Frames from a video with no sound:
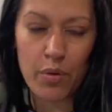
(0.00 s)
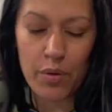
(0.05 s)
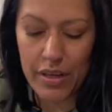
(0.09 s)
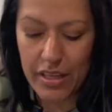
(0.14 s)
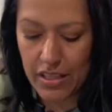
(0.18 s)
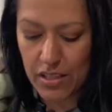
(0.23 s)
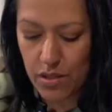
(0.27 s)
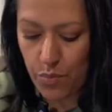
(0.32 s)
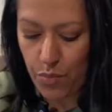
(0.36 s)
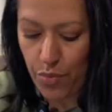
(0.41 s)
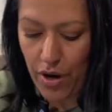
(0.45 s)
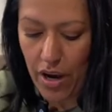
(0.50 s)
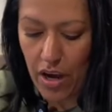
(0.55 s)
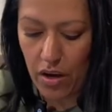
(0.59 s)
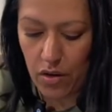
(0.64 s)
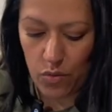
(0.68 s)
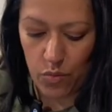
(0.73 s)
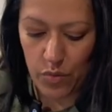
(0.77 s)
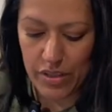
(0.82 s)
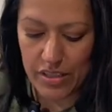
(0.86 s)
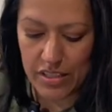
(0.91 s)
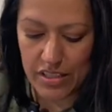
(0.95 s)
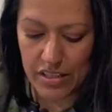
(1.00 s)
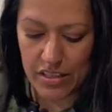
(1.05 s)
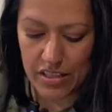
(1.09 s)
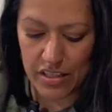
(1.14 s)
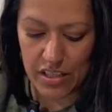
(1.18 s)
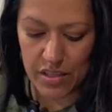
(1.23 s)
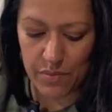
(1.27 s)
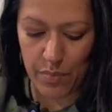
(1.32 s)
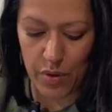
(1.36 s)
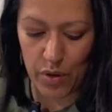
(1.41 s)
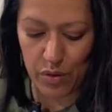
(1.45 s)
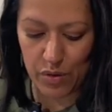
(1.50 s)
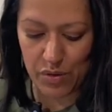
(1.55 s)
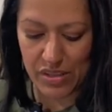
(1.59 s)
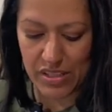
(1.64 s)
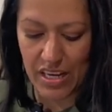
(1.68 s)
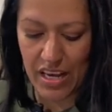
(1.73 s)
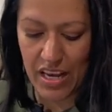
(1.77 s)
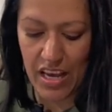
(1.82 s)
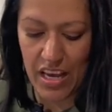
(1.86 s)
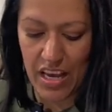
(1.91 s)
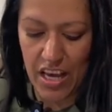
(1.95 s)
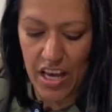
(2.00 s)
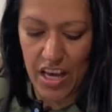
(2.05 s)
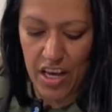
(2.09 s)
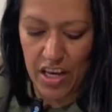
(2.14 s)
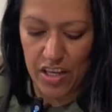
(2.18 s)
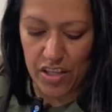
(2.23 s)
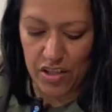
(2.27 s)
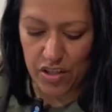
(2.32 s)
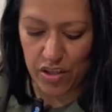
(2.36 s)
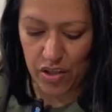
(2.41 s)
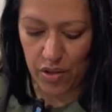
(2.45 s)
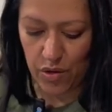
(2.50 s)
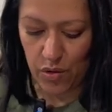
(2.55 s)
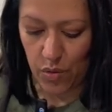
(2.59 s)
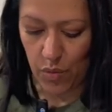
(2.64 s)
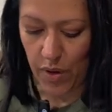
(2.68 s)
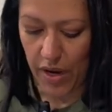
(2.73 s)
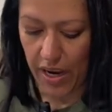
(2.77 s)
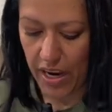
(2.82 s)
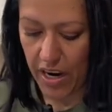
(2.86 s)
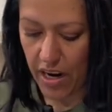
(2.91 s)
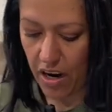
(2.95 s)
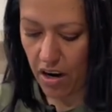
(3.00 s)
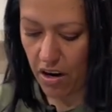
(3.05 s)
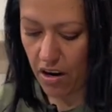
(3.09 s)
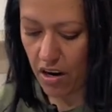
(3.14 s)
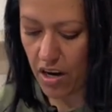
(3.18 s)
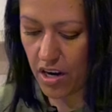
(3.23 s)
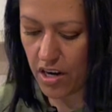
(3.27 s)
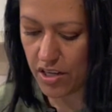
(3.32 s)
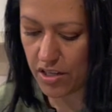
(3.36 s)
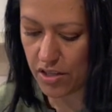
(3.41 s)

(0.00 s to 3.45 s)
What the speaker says: it gets brown once it's exposed to air.